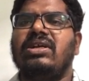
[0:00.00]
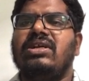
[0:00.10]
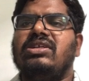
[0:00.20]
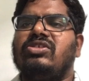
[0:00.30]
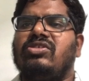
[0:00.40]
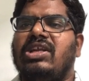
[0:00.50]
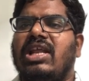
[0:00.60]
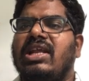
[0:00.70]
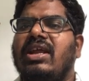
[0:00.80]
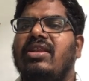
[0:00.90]
So that
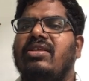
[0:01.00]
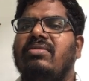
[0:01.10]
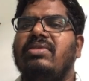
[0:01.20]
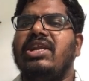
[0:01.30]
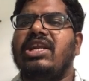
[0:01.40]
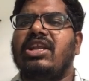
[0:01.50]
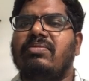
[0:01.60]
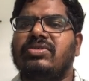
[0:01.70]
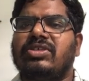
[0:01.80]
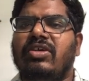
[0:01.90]
algorithm in
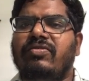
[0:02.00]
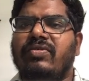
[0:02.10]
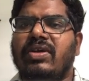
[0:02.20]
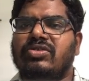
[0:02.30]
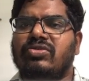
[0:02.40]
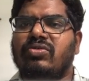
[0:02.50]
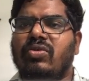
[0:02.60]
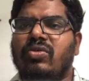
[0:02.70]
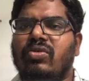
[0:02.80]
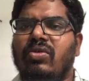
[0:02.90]
terms of a
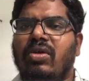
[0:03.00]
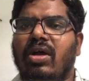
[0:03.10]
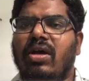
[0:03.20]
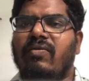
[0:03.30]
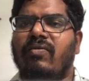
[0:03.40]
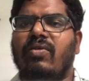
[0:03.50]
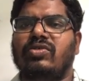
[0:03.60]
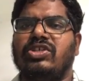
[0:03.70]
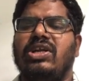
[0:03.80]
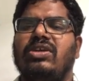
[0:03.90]
pseudocode or
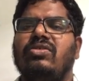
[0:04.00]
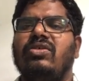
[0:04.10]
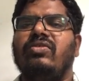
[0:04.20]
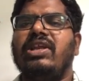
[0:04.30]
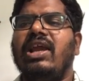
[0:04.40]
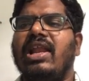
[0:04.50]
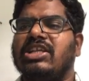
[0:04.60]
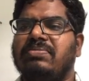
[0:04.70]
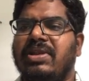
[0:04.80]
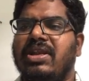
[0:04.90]
flowchart. Don't worry, I'll
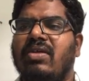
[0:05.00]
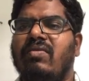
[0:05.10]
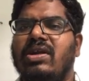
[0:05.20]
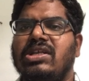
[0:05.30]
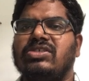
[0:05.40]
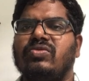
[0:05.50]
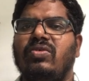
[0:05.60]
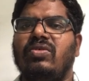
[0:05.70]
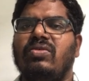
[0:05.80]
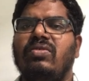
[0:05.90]
explain now what is
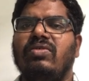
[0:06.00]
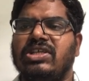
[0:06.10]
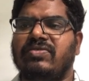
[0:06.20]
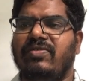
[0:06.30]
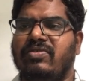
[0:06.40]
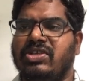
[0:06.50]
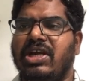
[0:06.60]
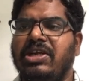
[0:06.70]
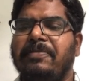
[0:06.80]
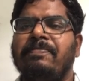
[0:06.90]
pseudocode, what is
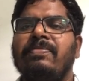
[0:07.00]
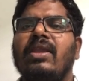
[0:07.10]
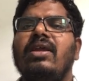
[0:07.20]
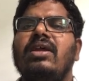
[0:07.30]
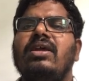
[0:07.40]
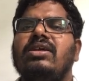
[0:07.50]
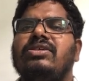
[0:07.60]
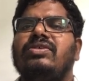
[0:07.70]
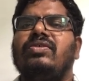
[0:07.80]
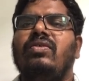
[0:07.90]
flowchart.
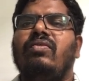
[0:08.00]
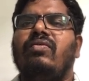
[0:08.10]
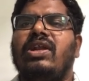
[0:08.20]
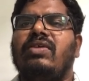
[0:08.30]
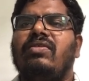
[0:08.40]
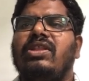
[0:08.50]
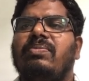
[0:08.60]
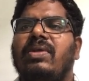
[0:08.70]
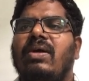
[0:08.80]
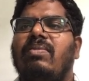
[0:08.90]
So whatever the
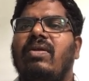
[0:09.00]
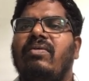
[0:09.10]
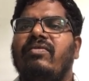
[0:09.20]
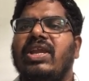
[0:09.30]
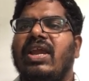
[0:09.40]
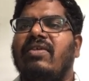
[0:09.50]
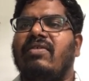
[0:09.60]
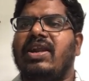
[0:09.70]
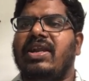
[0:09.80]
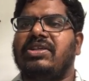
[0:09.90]
problem we
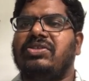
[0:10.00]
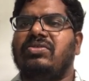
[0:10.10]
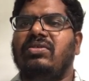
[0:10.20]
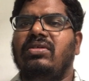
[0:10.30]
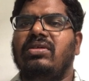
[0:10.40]
have understood,